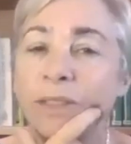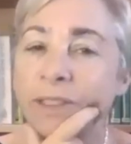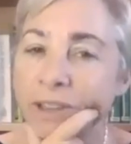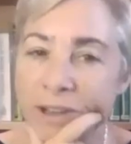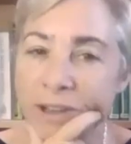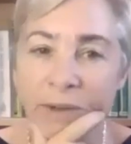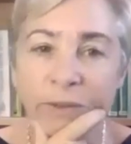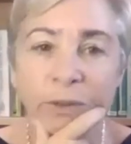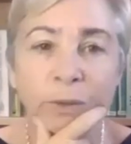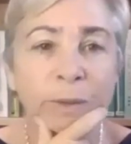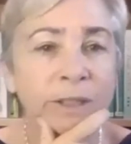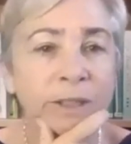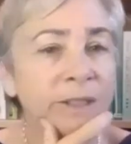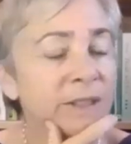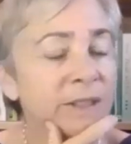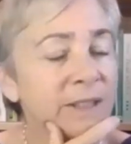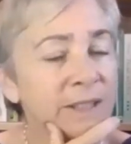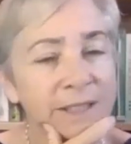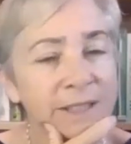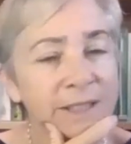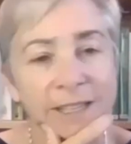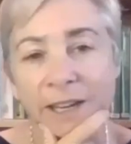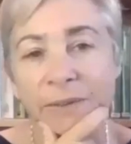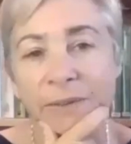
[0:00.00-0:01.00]
the government of the
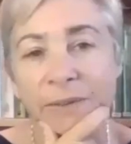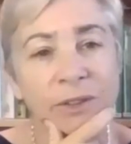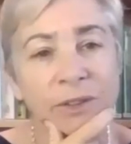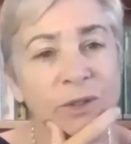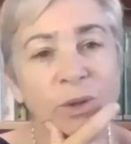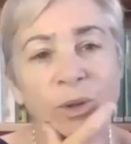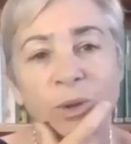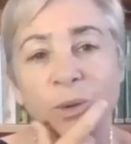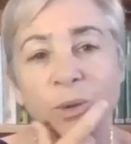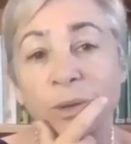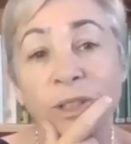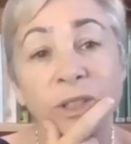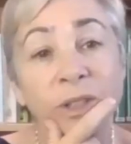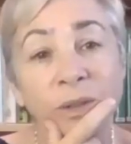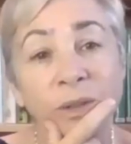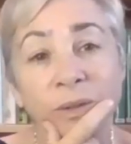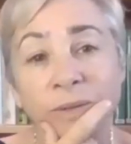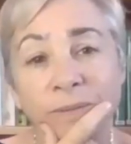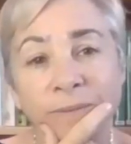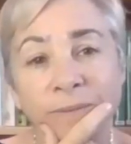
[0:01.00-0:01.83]
state of Israel will do.